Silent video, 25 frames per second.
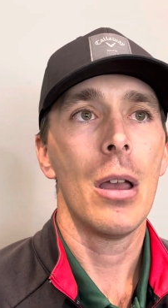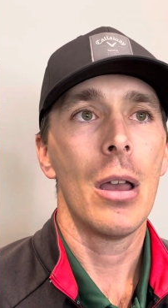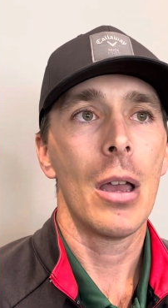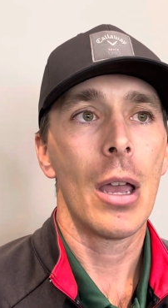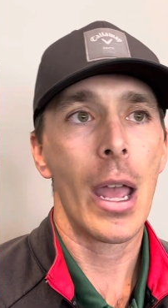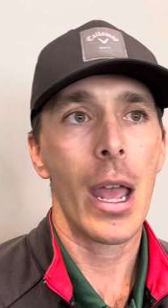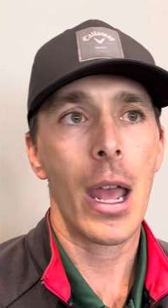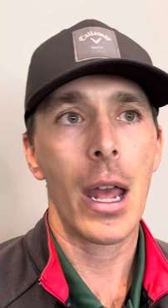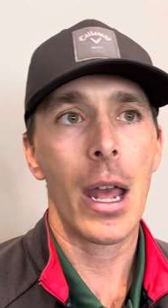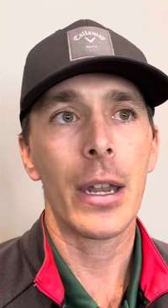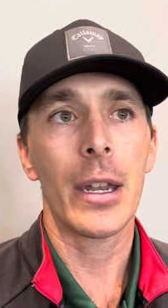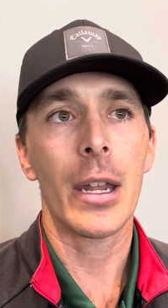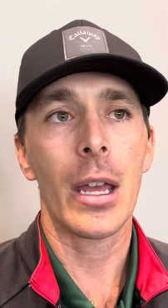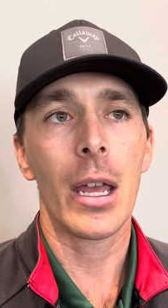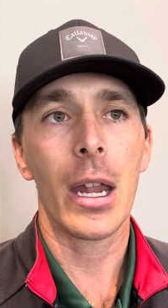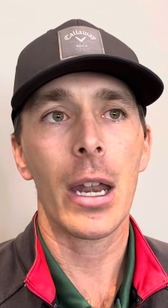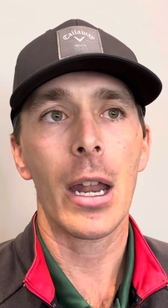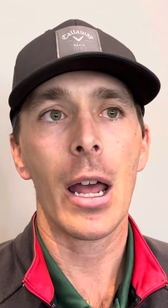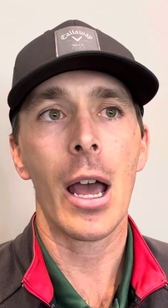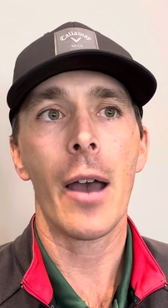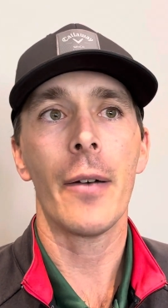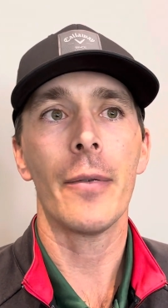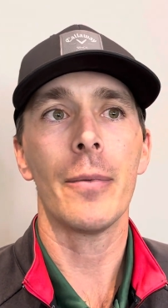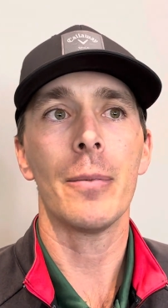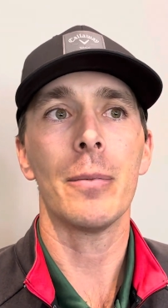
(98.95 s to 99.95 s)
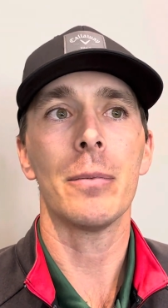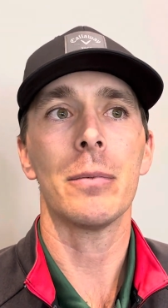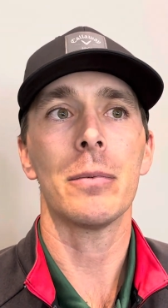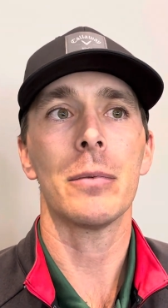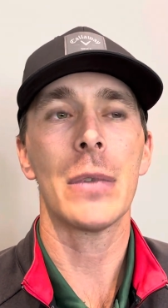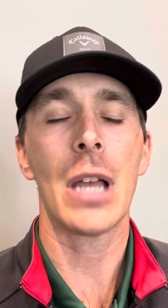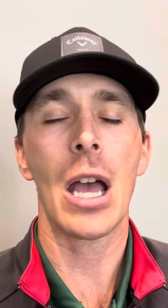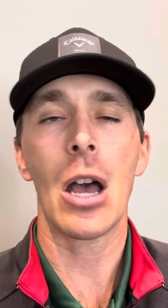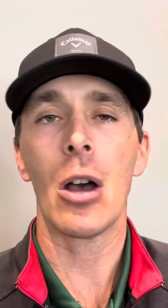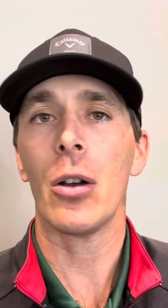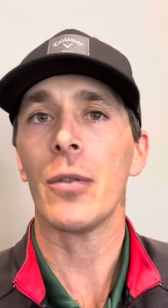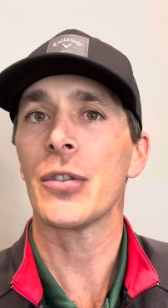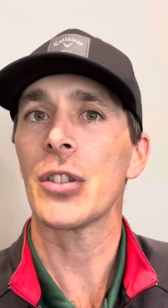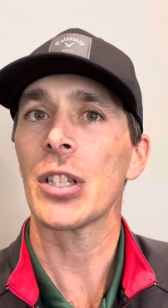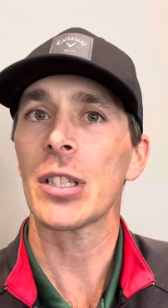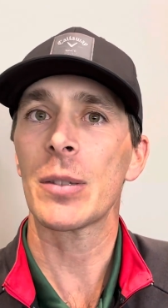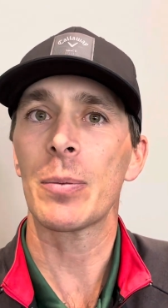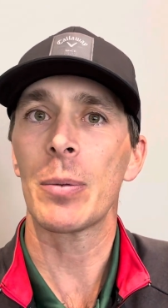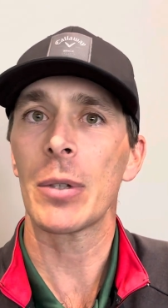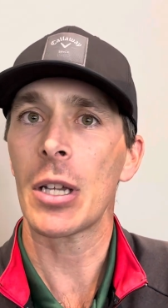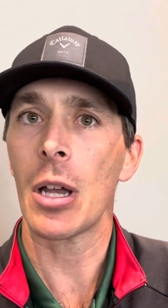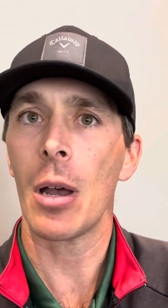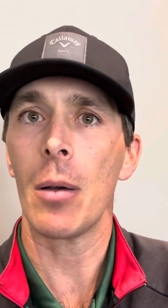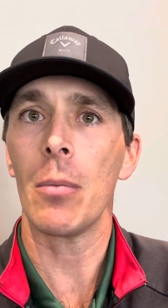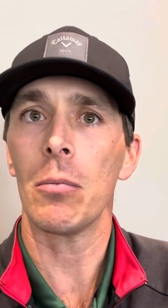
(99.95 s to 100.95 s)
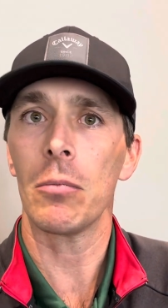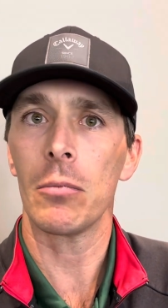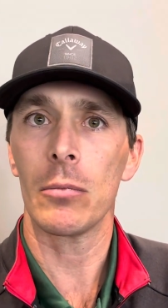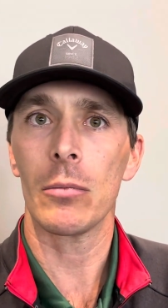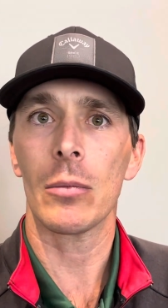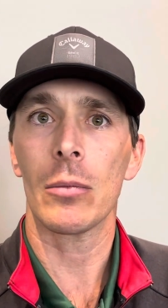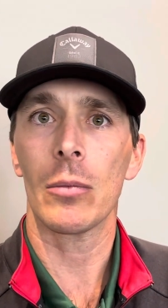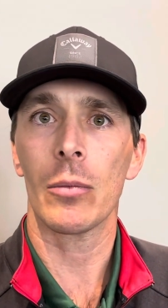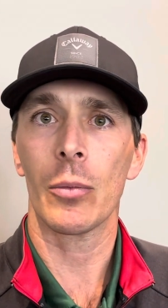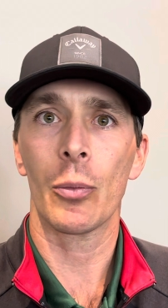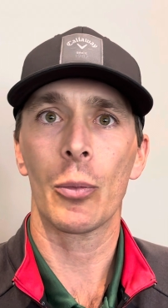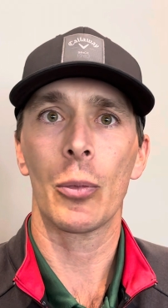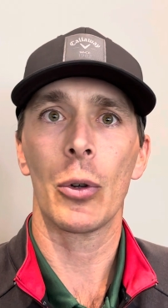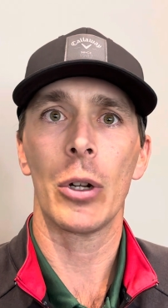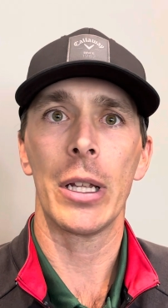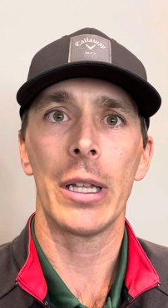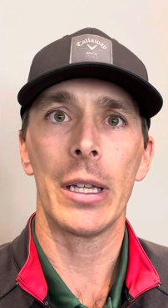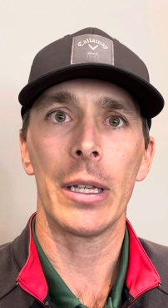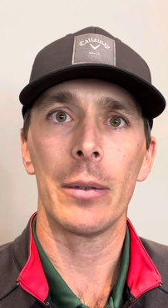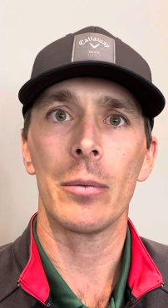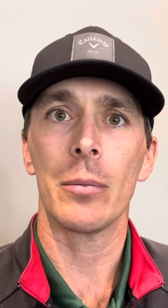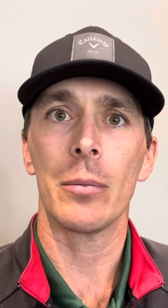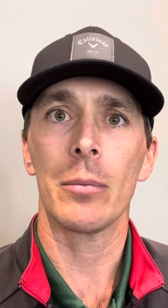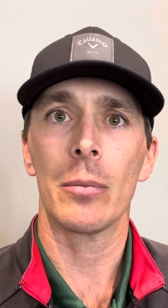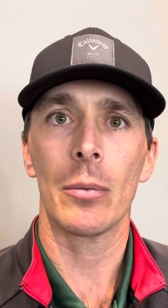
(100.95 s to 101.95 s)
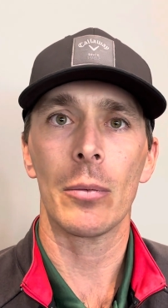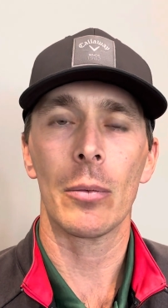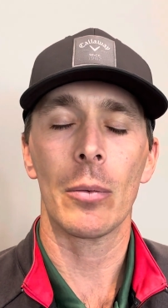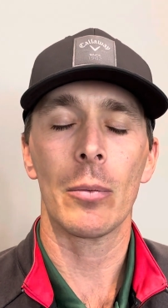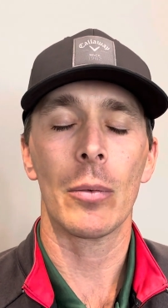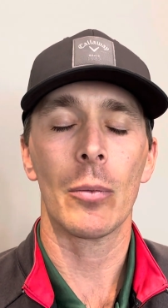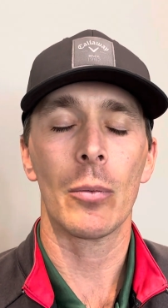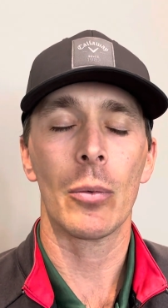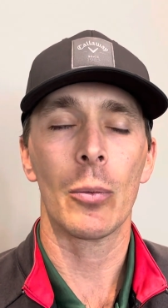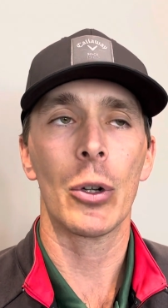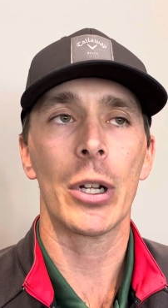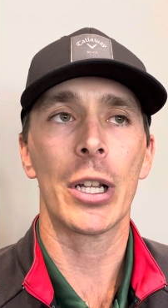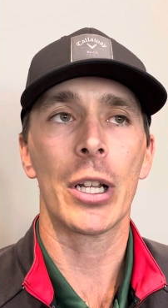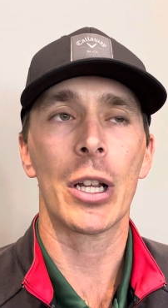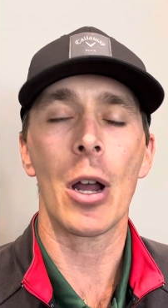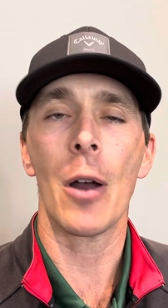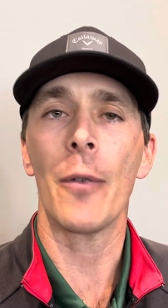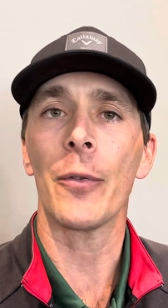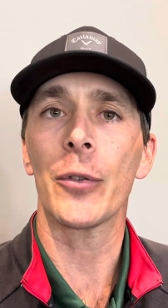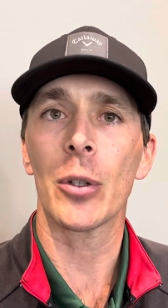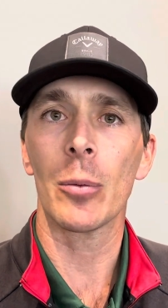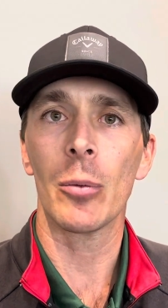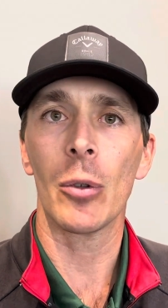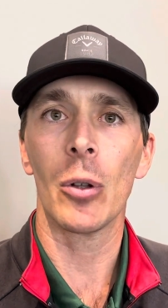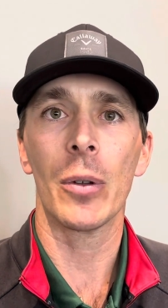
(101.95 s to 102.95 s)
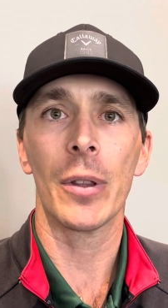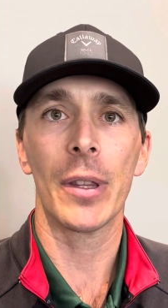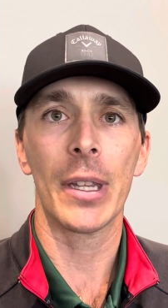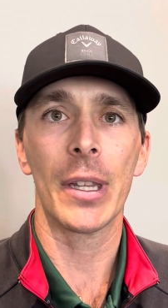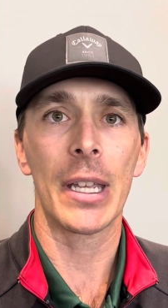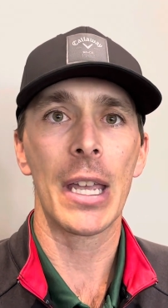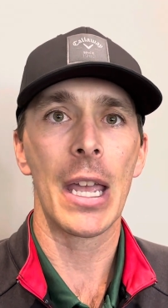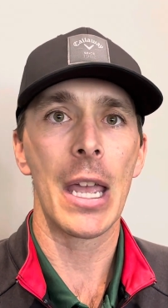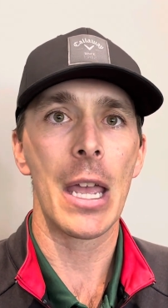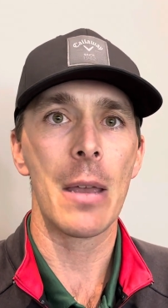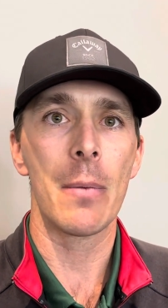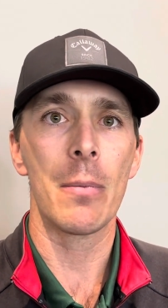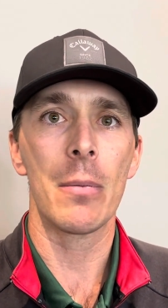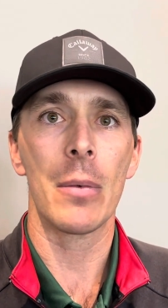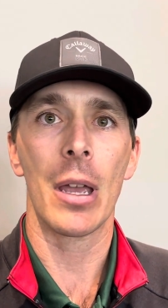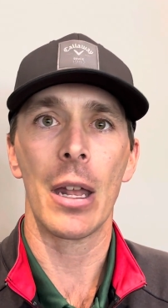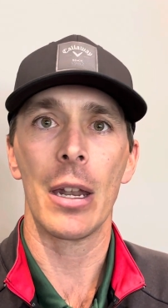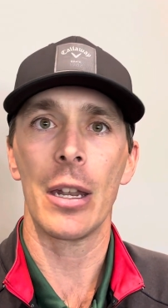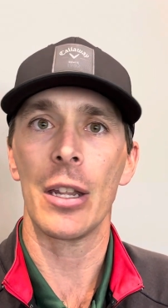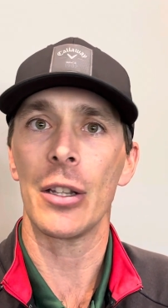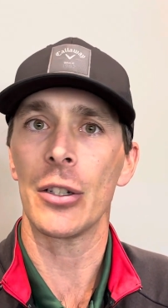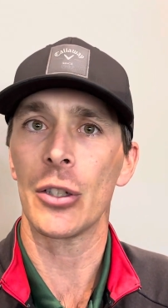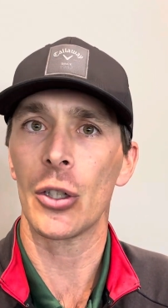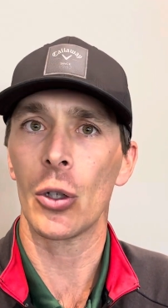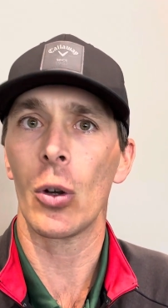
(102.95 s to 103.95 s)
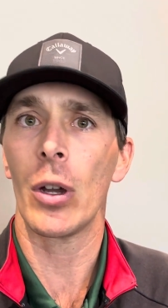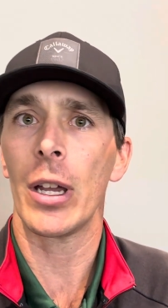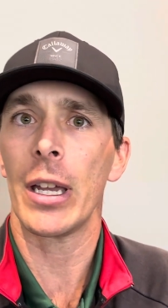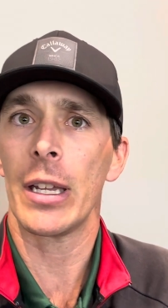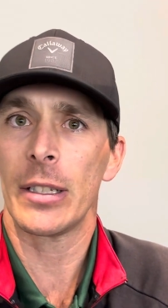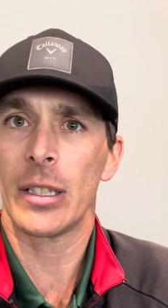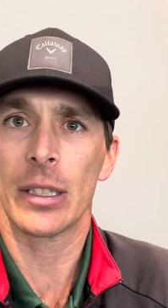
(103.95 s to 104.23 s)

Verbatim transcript: and and um, now I've just become pretty pretty comfortable with the game and enjoy sure.